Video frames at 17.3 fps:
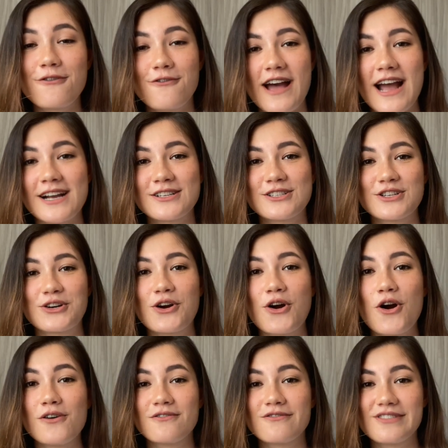factor
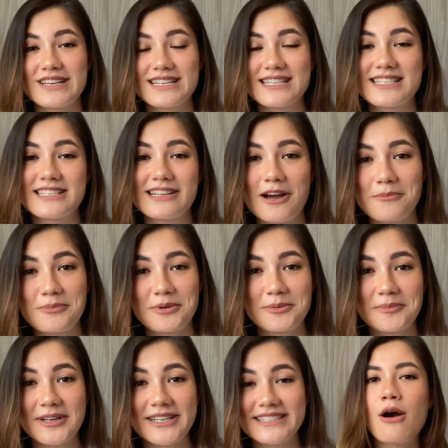of this
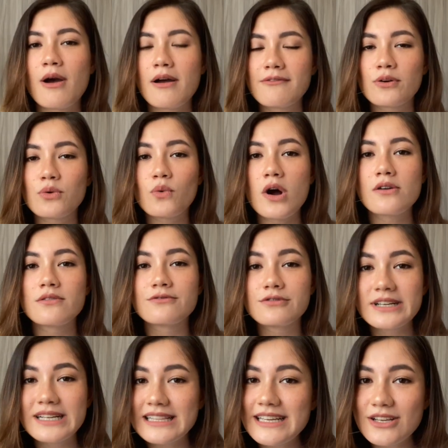supplement. However, what
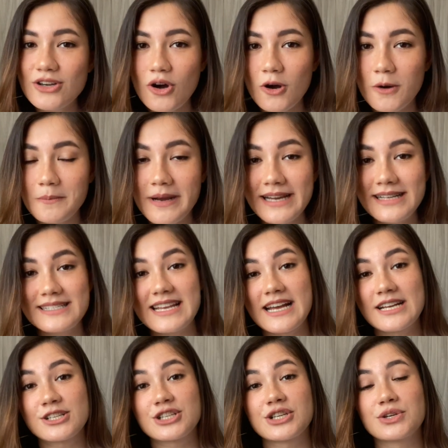really caught my
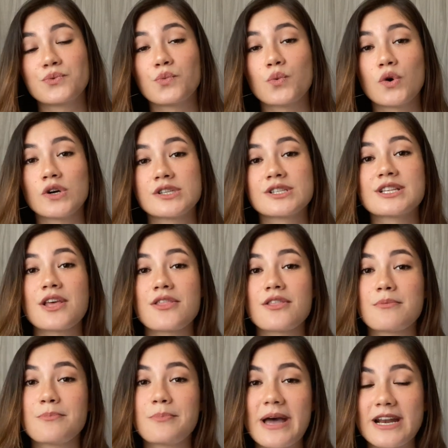attention was
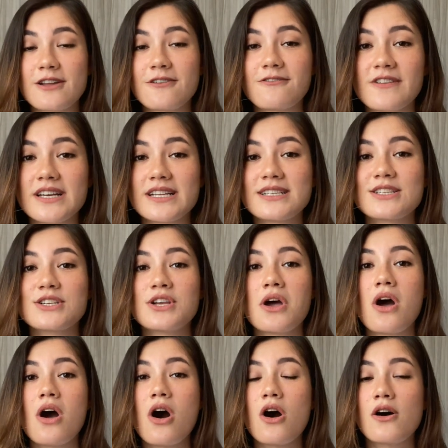the benefits
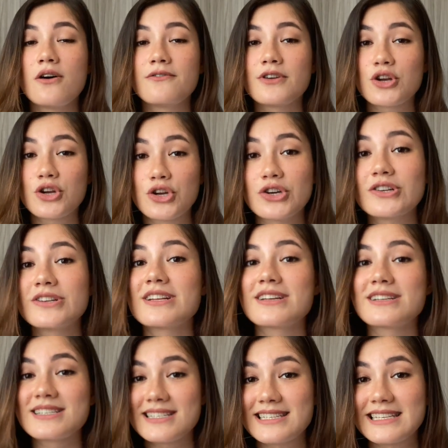of good
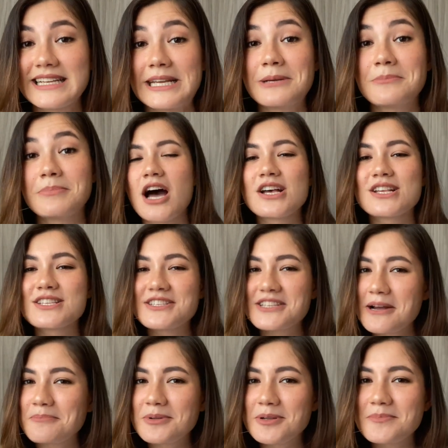sleep. A
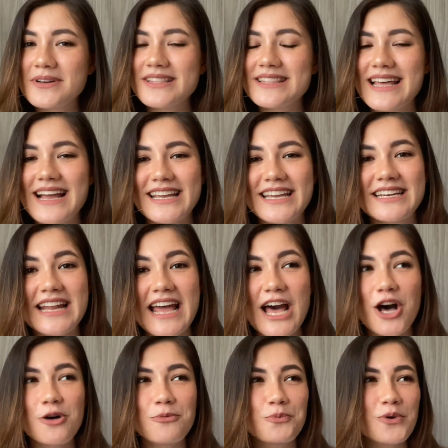supplement that can
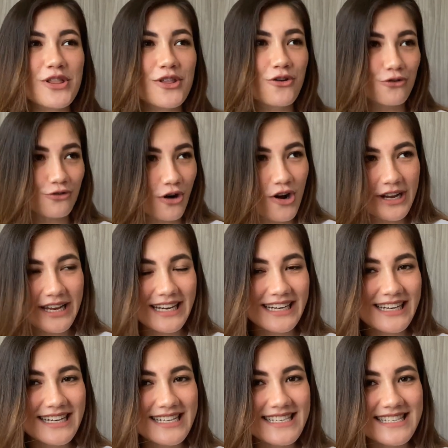help with
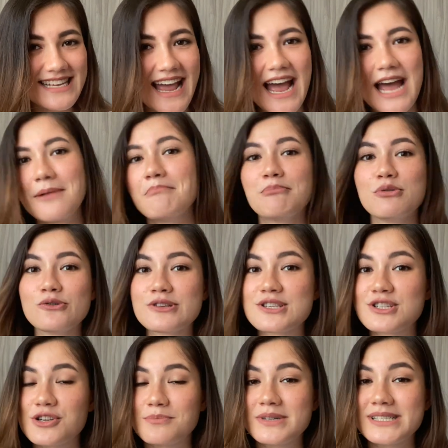grogginess and
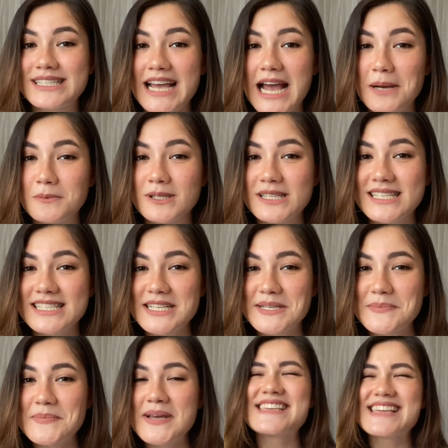boost your
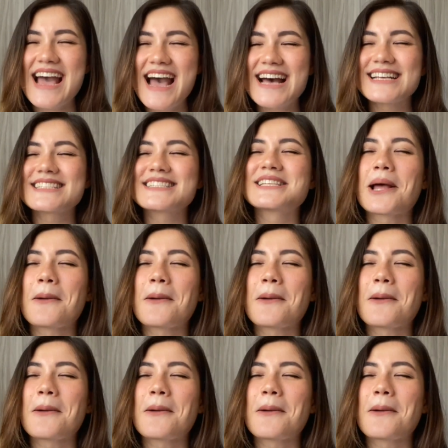metabolism? Yes,